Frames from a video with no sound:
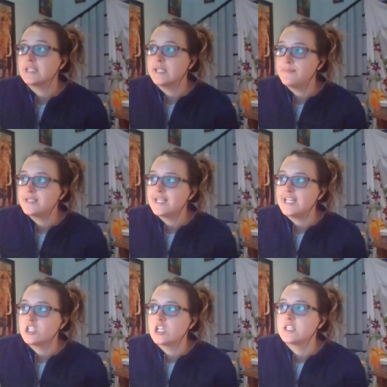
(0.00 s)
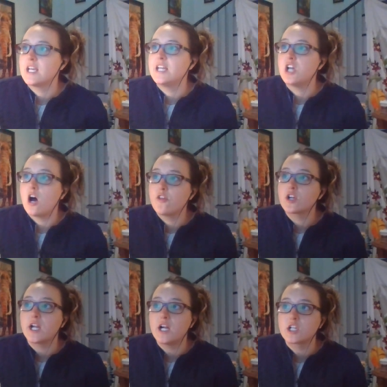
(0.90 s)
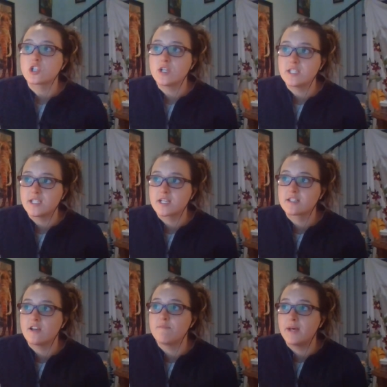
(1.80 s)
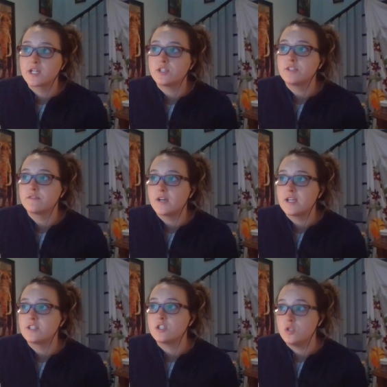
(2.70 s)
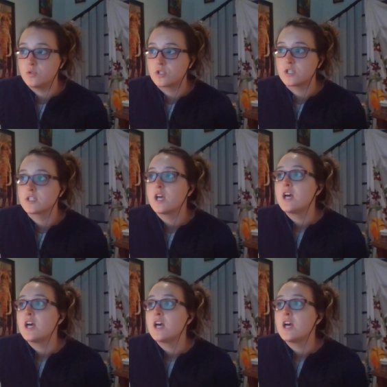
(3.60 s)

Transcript: limitations, and other characteristics of medical device users